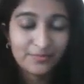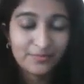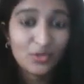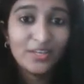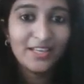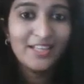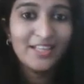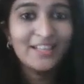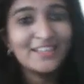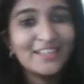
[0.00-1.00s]
Okay,
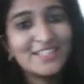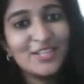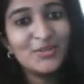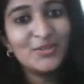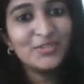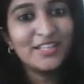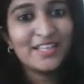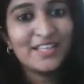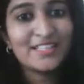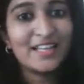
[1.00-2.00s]
see you in the
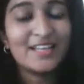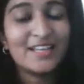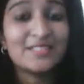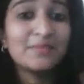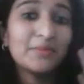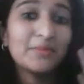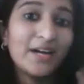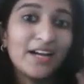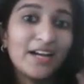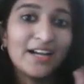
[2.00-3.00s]
next class. Bye
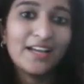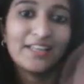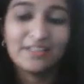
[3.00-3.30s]
bye.